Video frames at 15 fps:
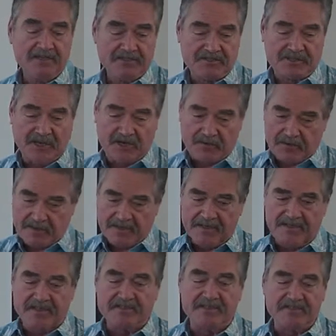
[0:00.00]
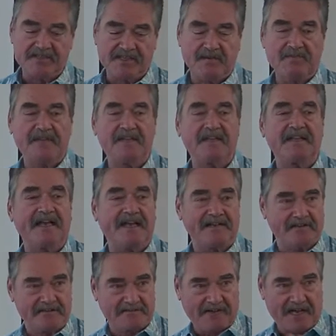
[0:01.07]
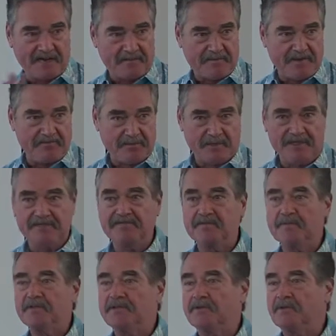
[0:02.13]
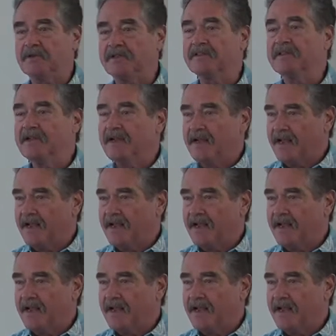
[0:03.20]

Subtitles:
So this is something that you've got to be really familiar with,